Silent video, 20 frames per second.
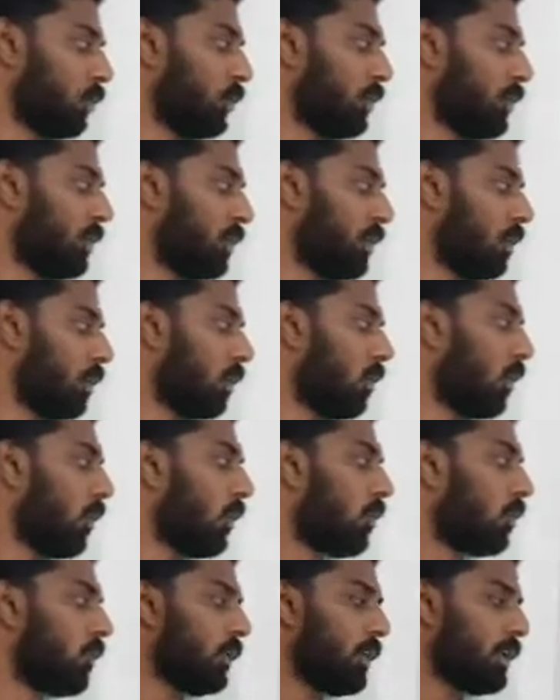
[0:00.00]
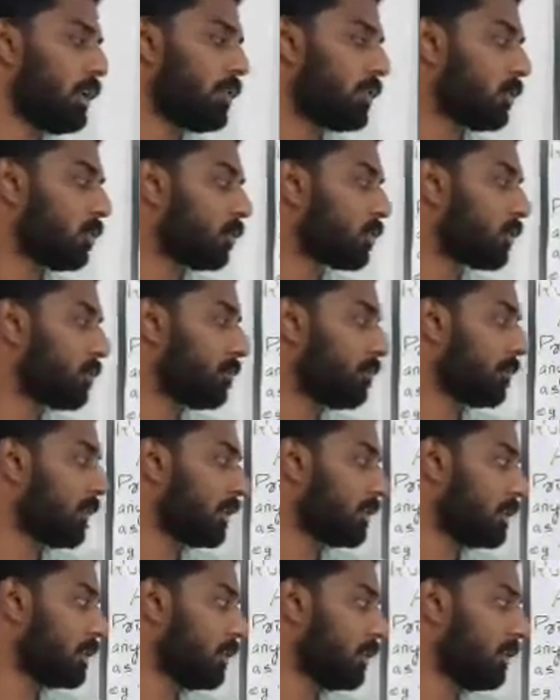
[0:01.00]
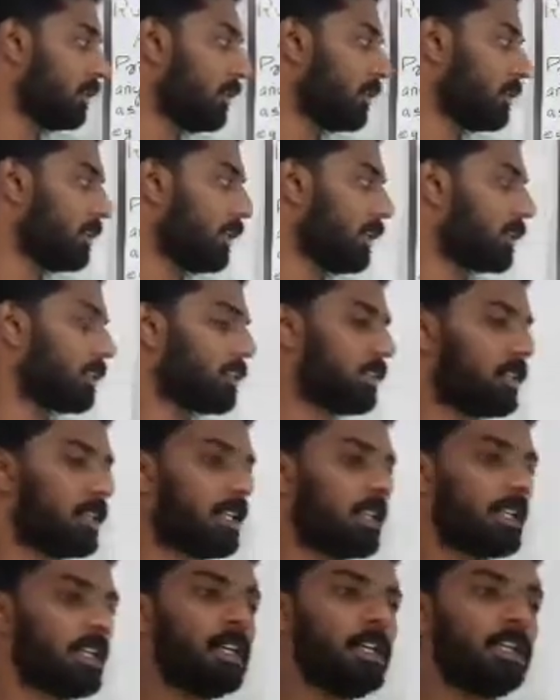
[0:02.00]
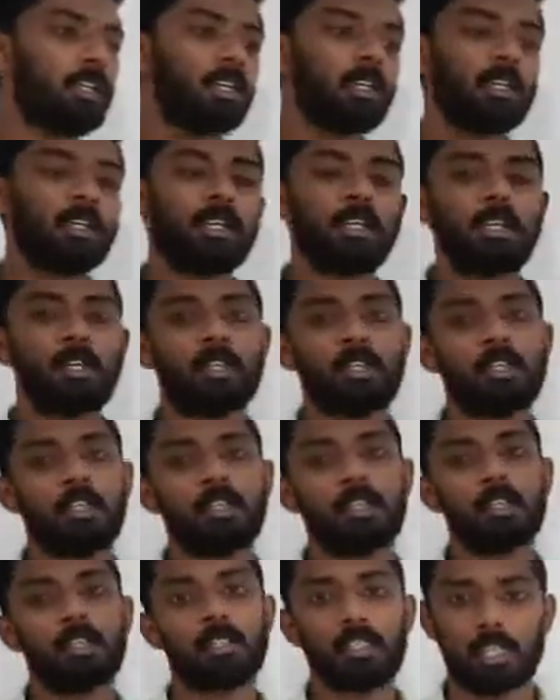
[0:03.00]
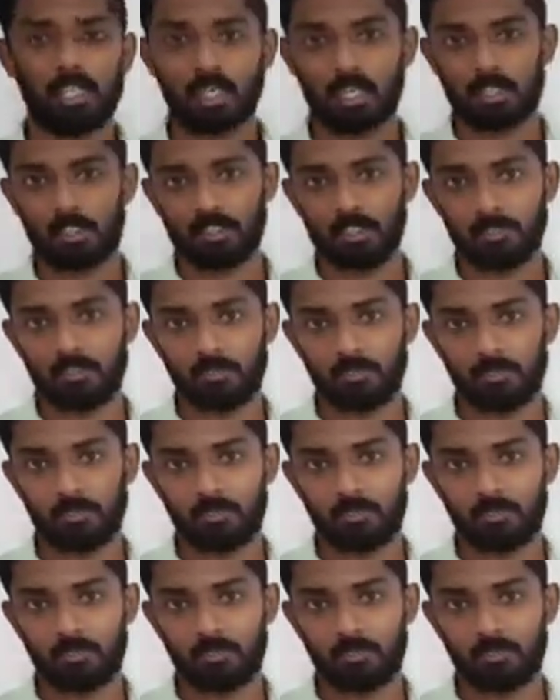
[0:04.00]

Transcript: we always use the present tense in the sentence.